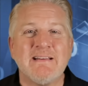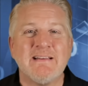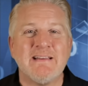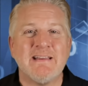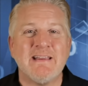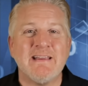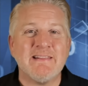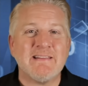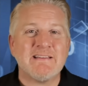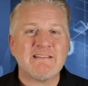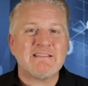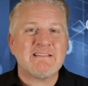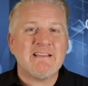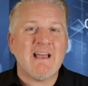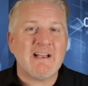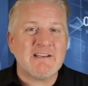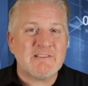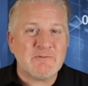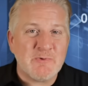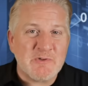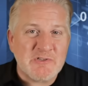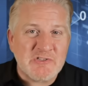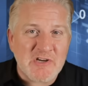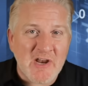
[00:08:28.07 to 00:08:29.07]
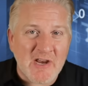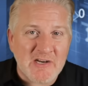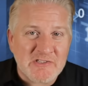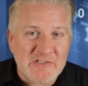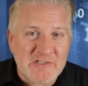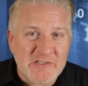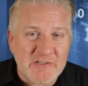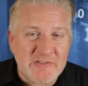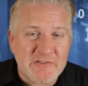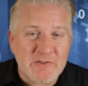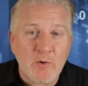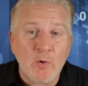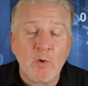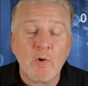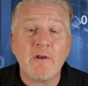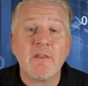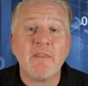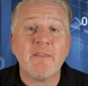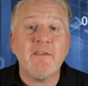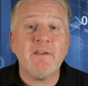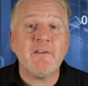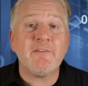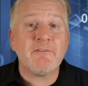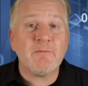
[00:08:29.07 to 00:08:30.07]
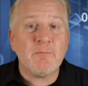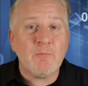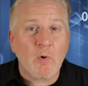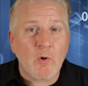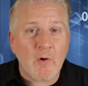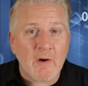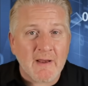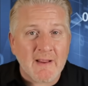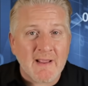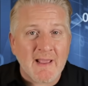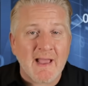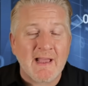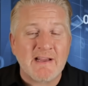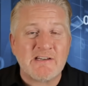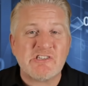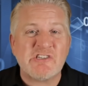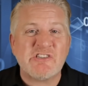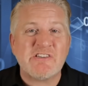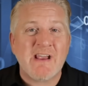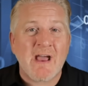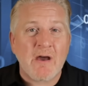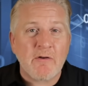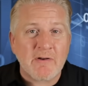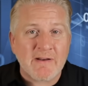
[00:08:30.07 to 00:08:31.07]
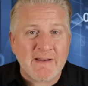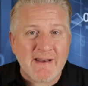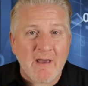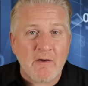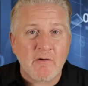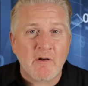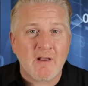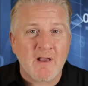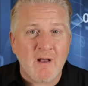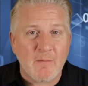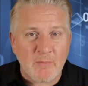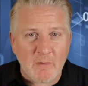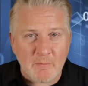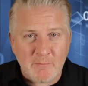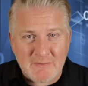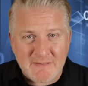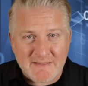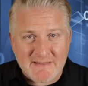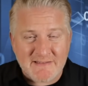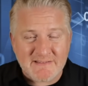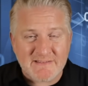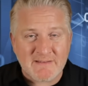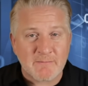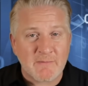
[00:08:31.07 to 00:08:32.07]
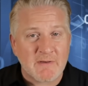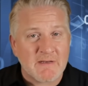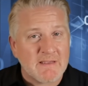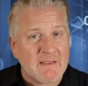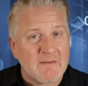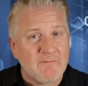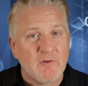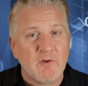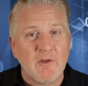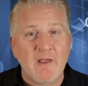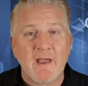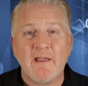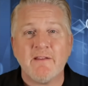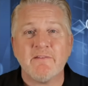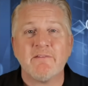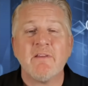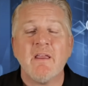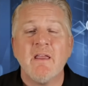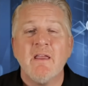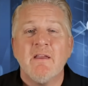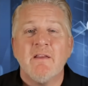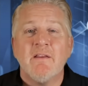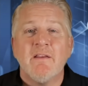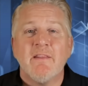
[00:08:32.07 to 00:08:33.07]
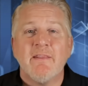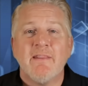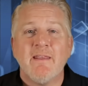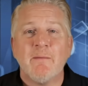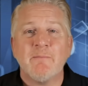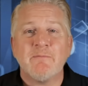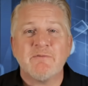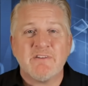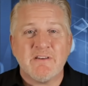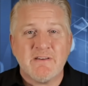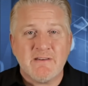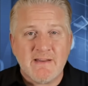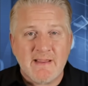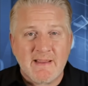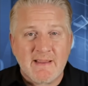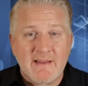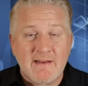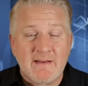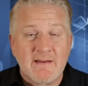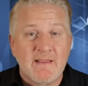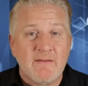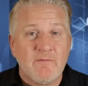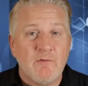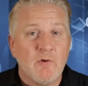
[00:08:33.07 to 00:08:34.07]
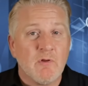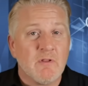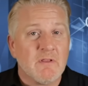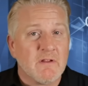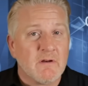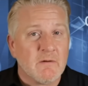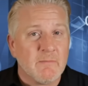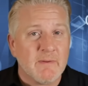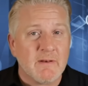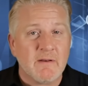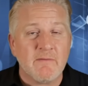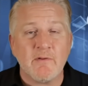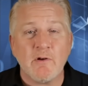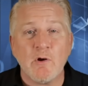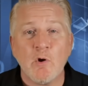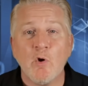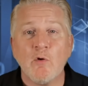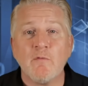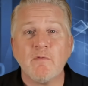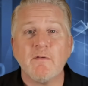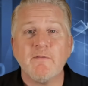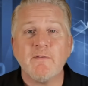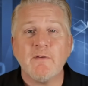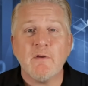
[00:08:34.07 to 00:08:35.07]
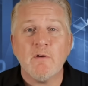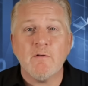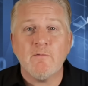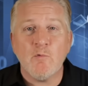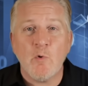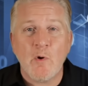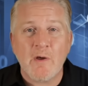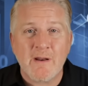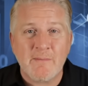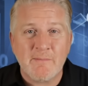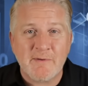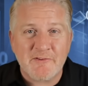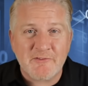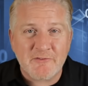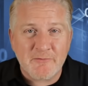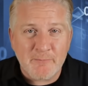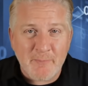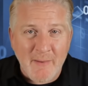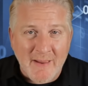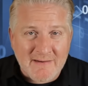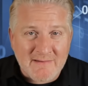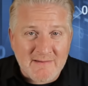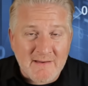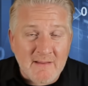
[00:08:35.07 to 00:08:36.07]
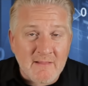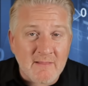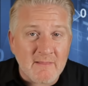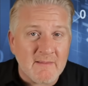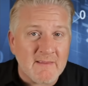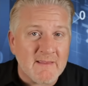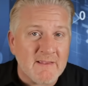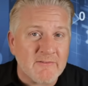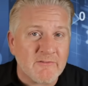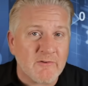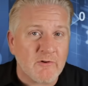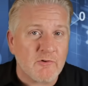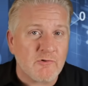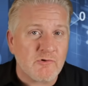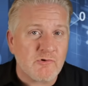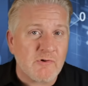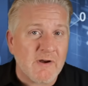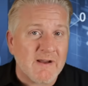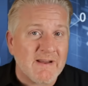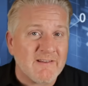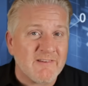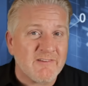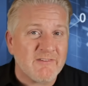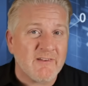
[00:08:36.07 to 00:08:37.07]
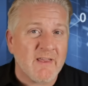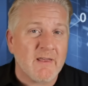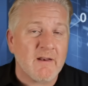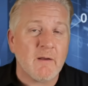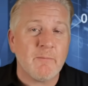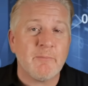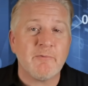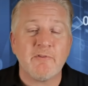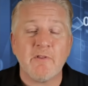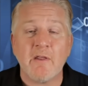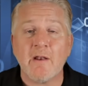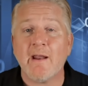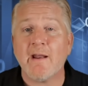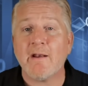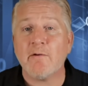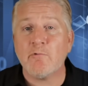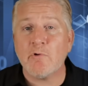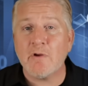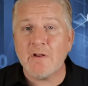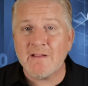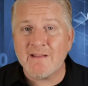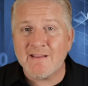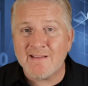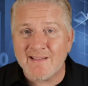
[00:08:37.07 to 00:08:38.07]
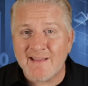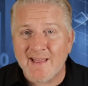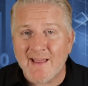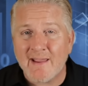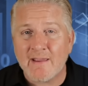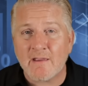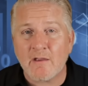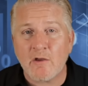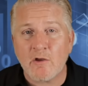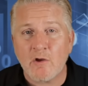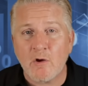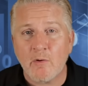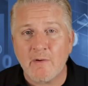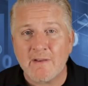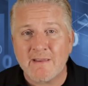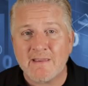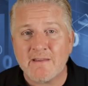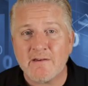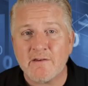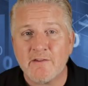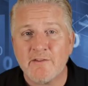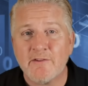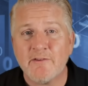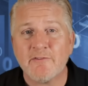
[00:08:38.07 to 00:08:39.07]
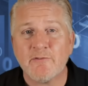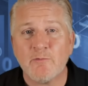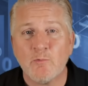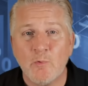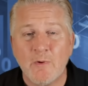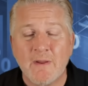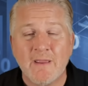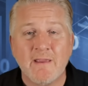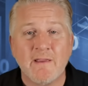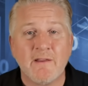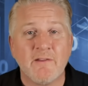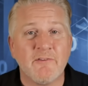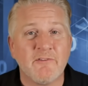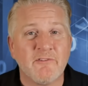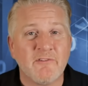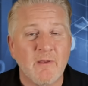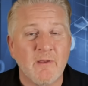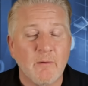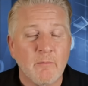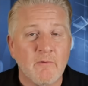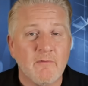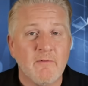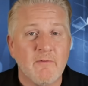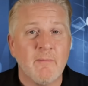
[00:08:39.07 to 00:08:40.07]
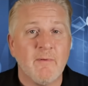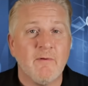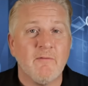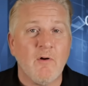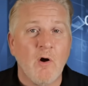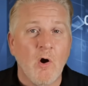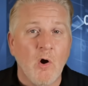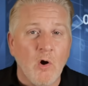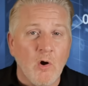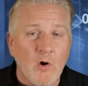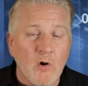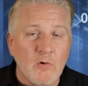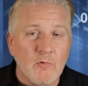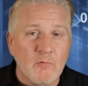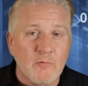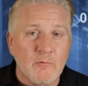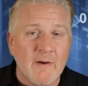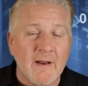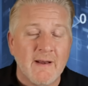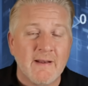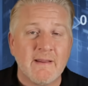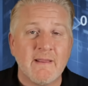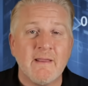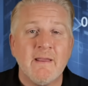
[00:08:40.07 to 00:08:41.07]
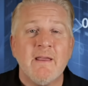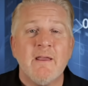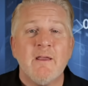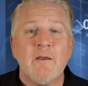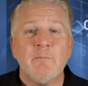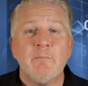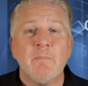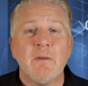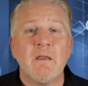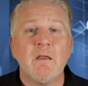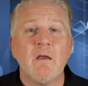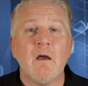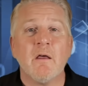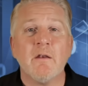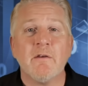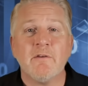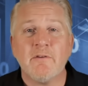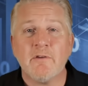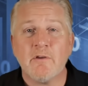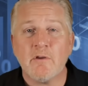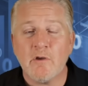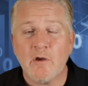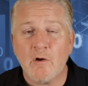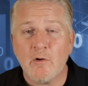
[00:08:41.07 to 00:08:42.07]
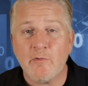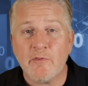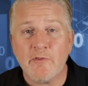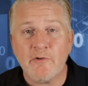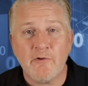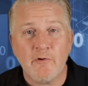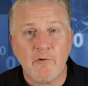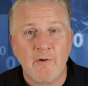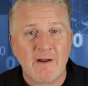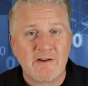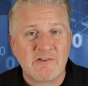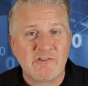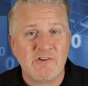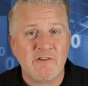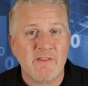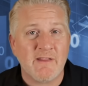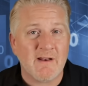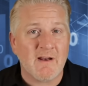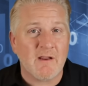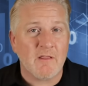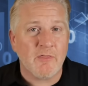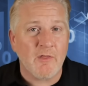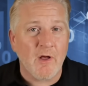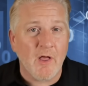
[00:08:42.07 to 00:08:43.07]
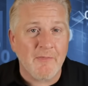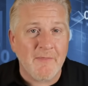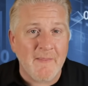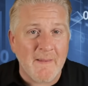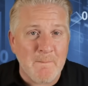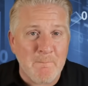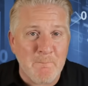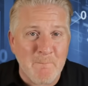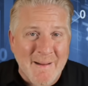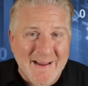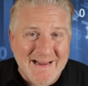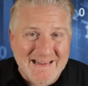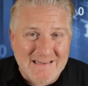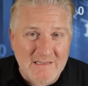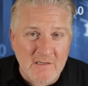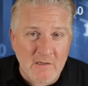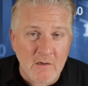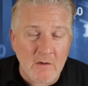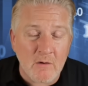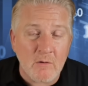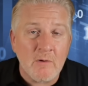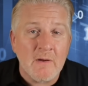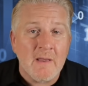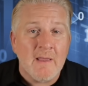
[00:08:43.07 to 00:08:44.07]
In the Stocks with Josh Discord this morning, I shouted out a couple plays. I'm going to give you guys them today and give you a little bit of an overview of what I'm expecting. These are trade setups that I really like going into this week, and some of them have already begun to go the direction that I thought they might go.